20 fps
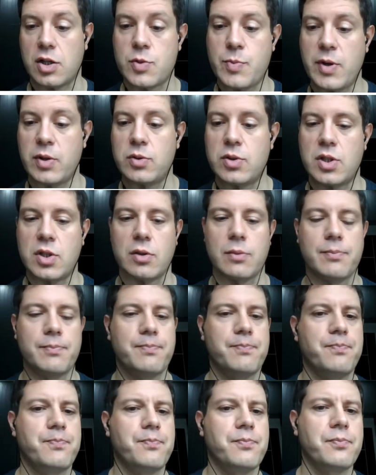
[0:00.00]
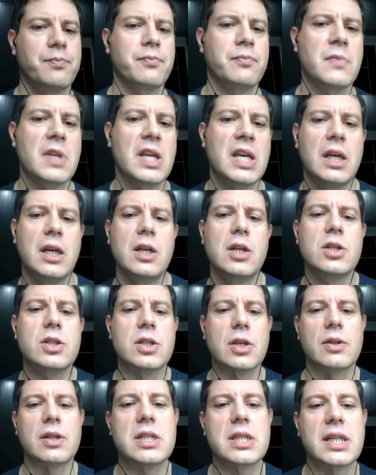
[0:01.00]
exposed to.
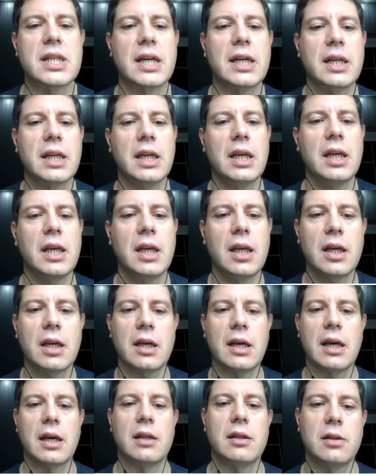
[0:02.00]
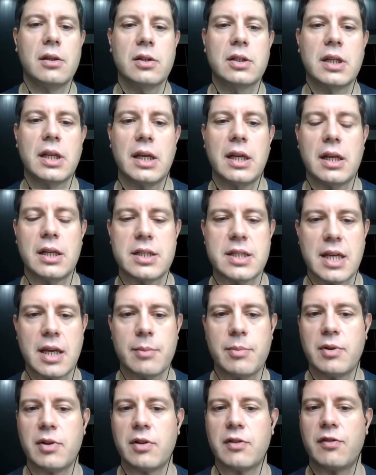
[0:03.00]
So this study uh, looked at a
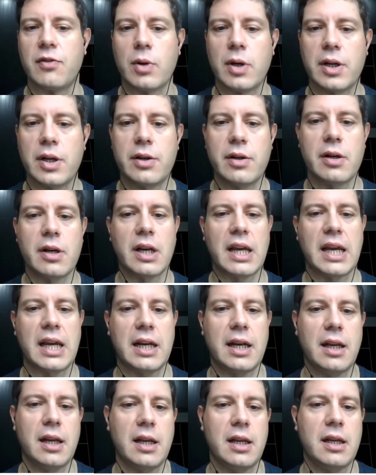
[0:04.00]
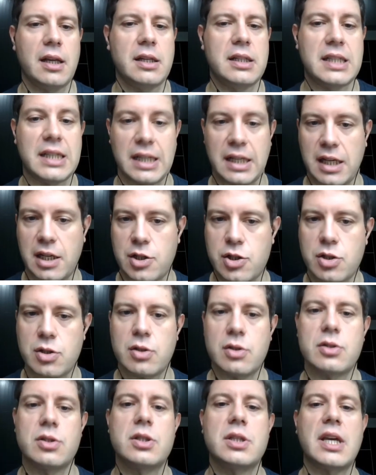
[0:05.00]
sample of 480
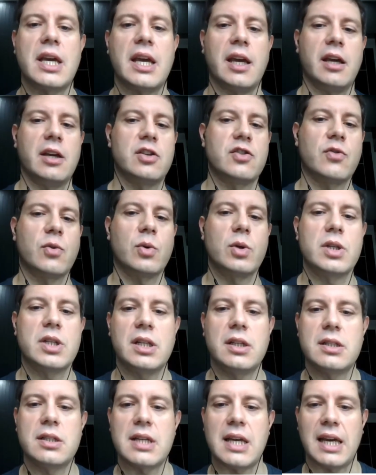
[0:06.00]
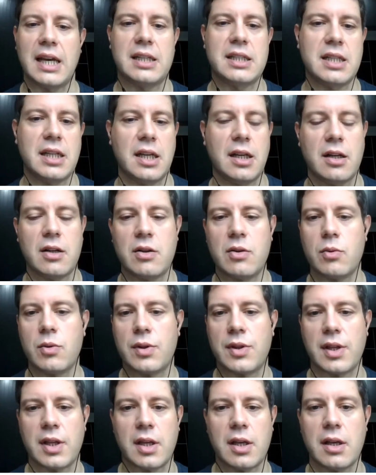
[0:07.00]
teenagers age 14 to 18
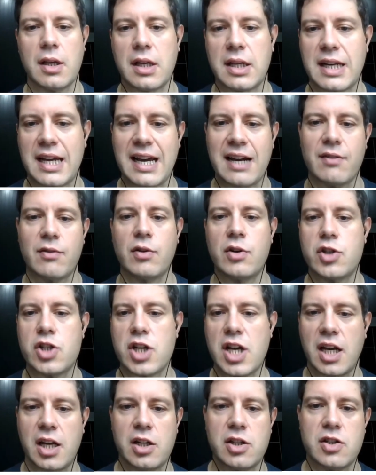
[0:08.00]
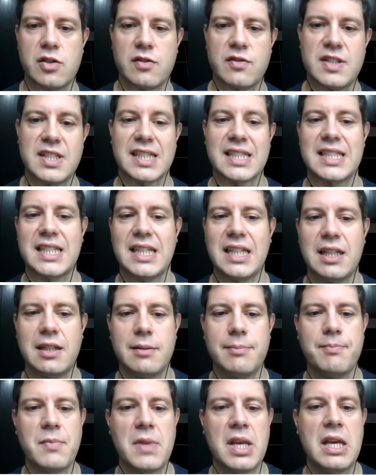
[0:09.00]
with a, uh, an average age of
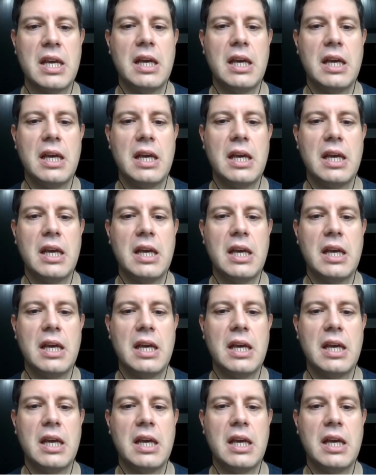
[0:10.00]
16.